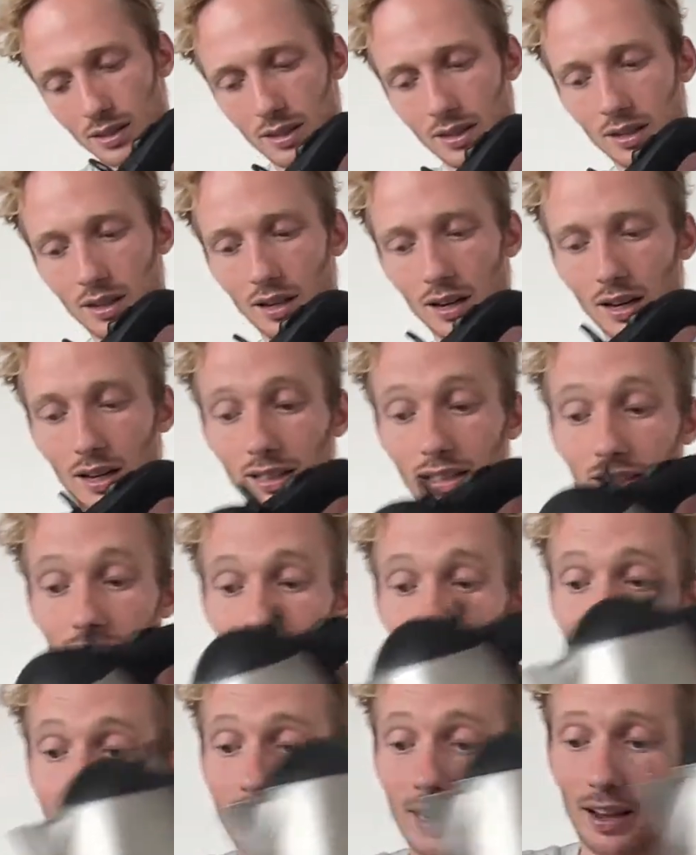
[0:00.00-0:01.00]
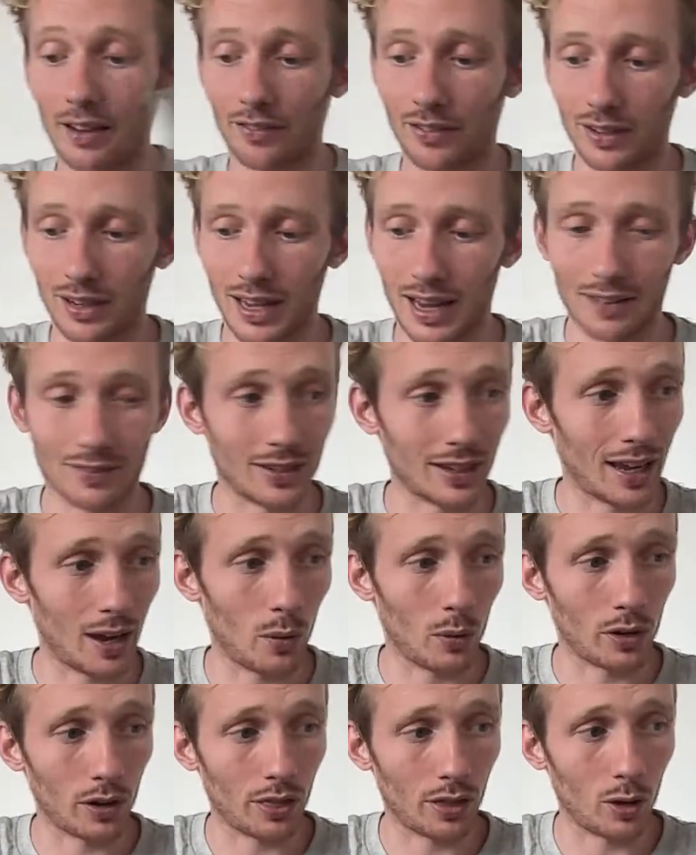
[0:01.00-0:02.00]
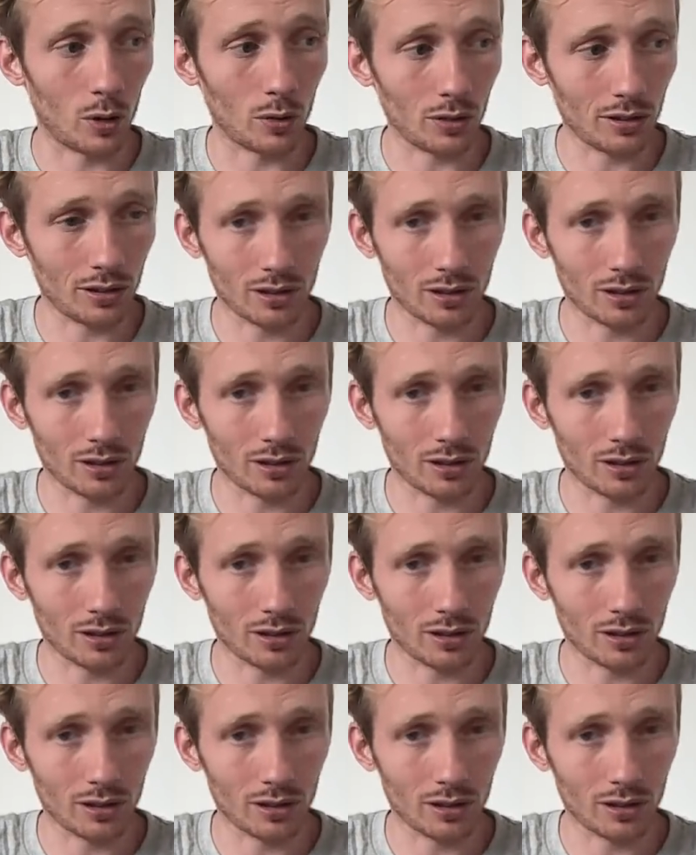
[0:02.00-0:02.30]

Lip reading: I definitely have to get one of those.